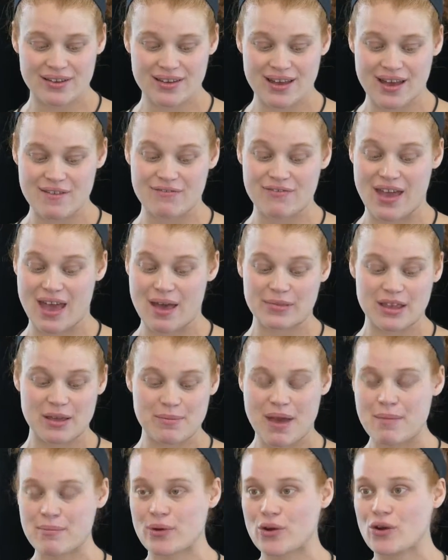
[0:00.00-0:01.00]
a family
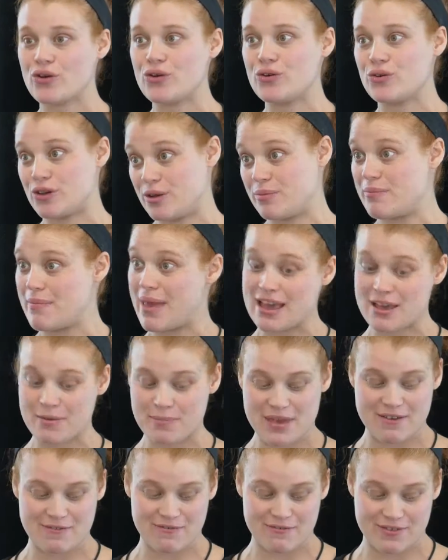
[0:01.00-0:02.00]
member who could make
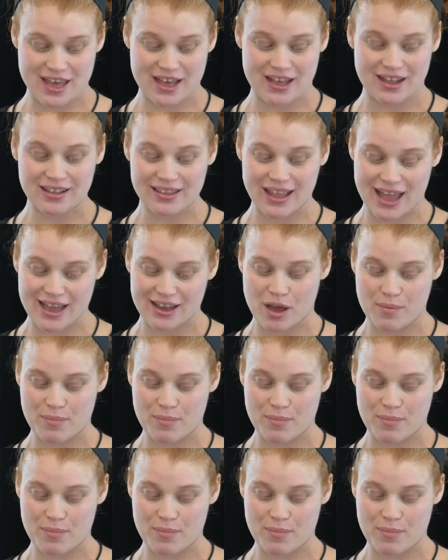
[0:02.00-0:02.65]
me feel like